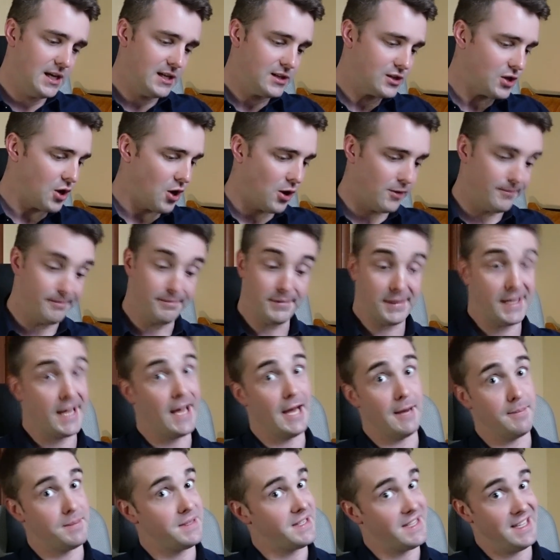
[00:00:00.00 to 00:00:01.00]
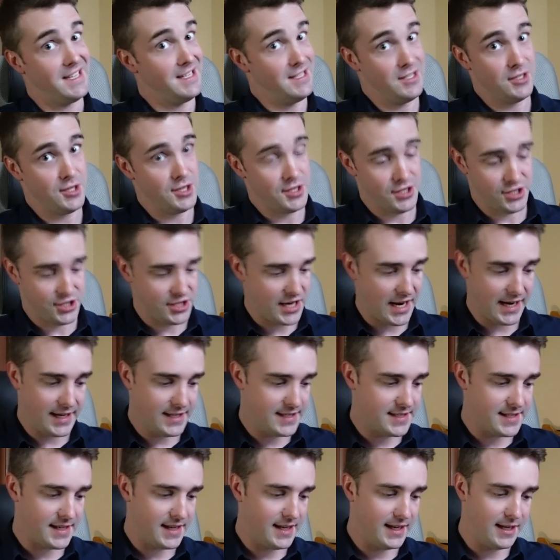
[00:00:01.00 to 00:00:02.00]
Tom kept
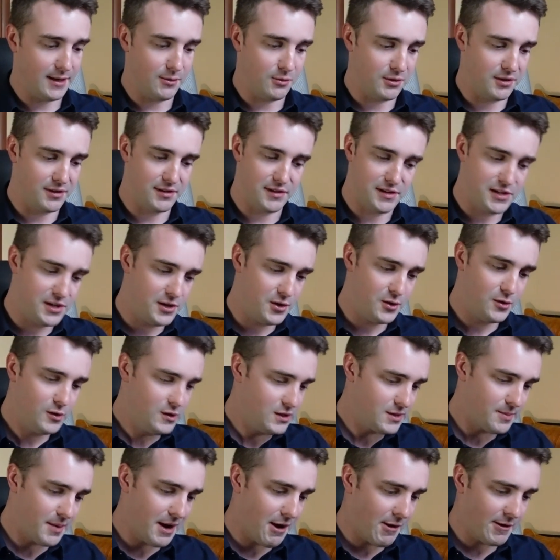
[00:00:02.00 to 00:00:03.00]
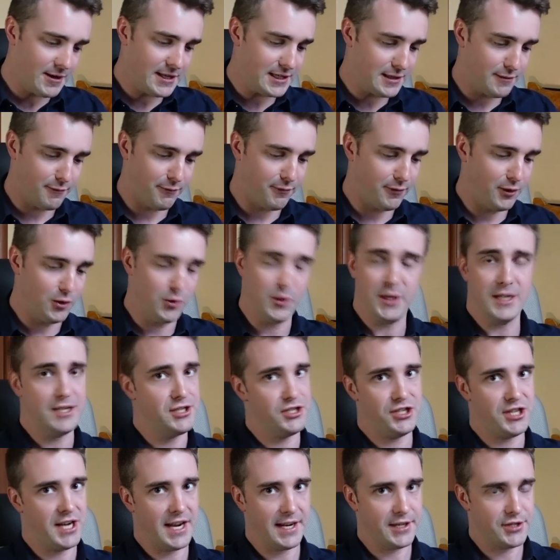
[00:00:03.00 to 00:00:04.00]
interjecting with news about his flu
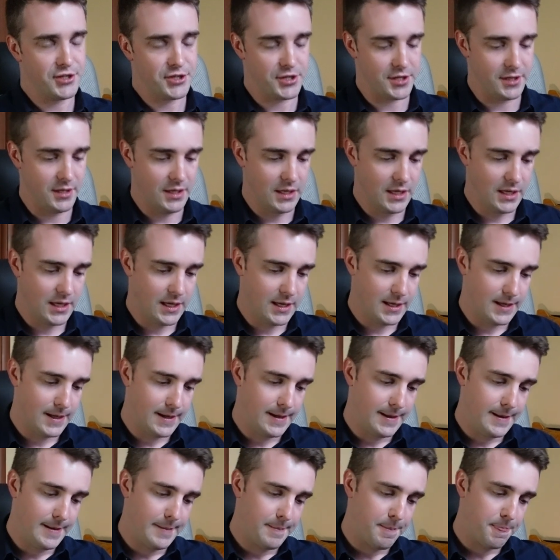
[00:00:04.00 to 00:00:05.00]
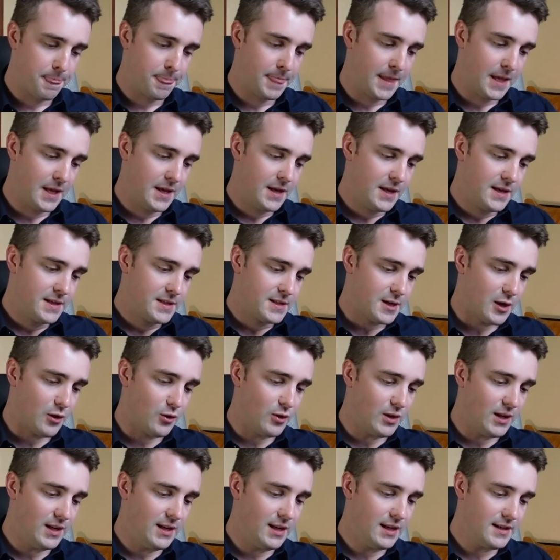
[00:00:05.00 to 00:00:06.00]
injection.
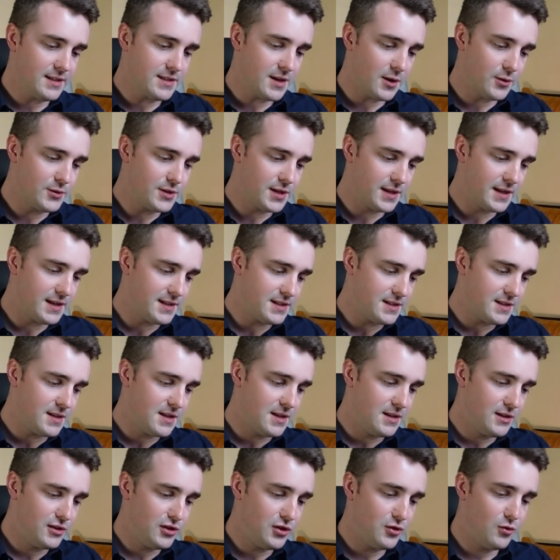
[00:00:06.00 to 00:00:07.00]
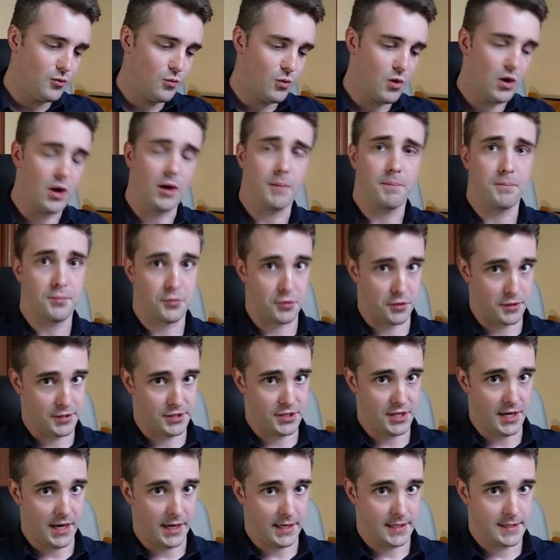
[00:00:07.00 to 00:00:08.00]
So let's go to this new work
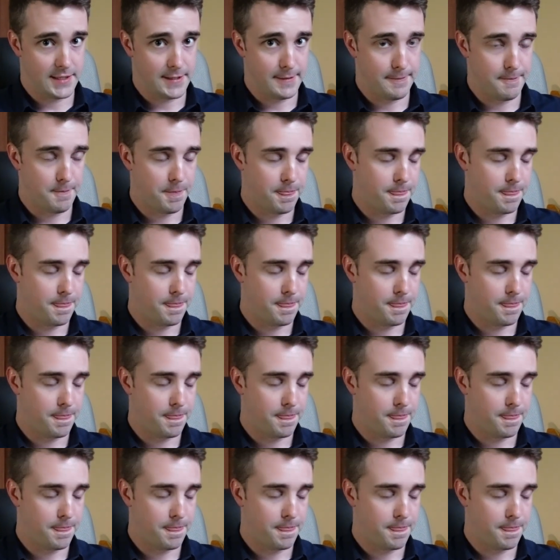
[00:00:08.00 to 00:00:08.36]
project.